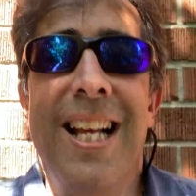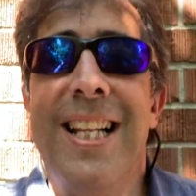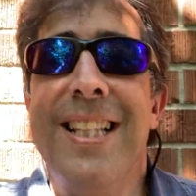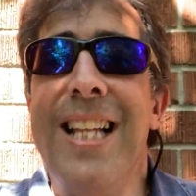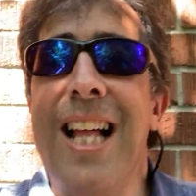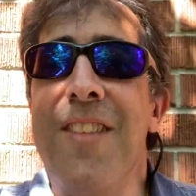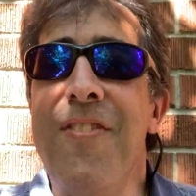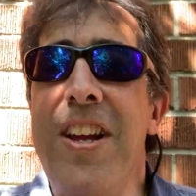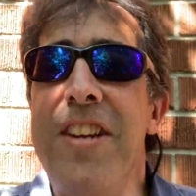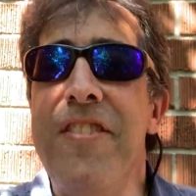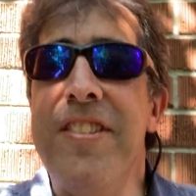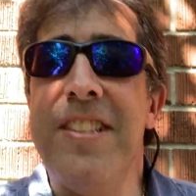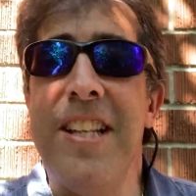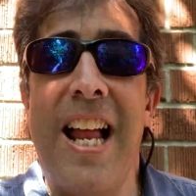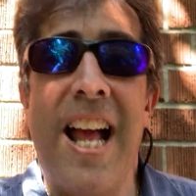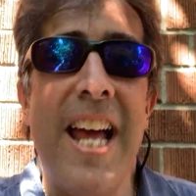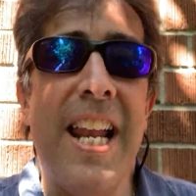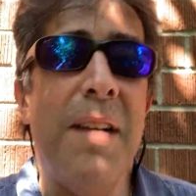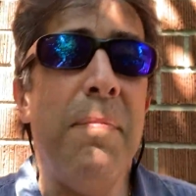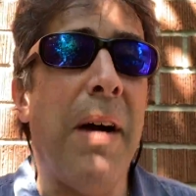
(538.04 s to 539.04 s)
Now, if Andrew said,
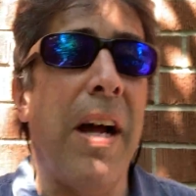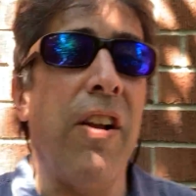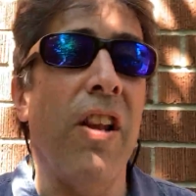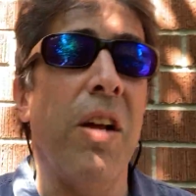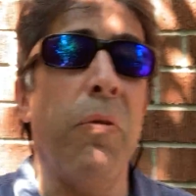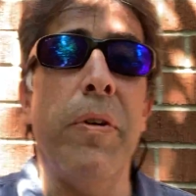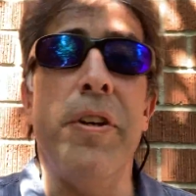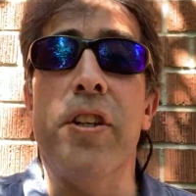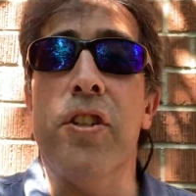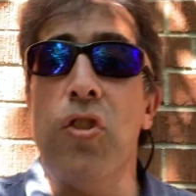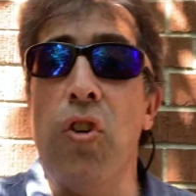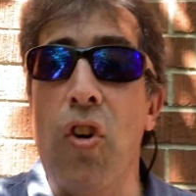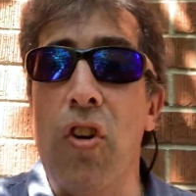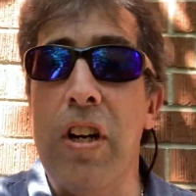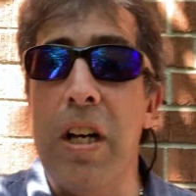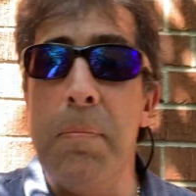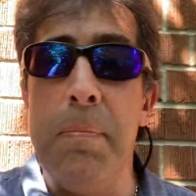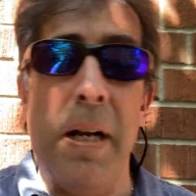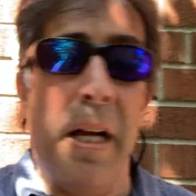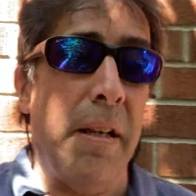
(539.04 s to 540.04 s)
Adam, I don't like what you're talking
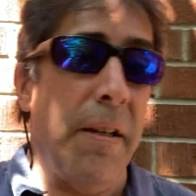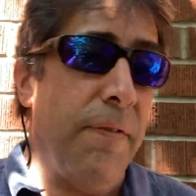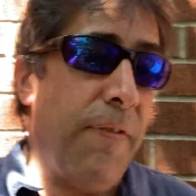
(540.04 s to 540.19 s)
about.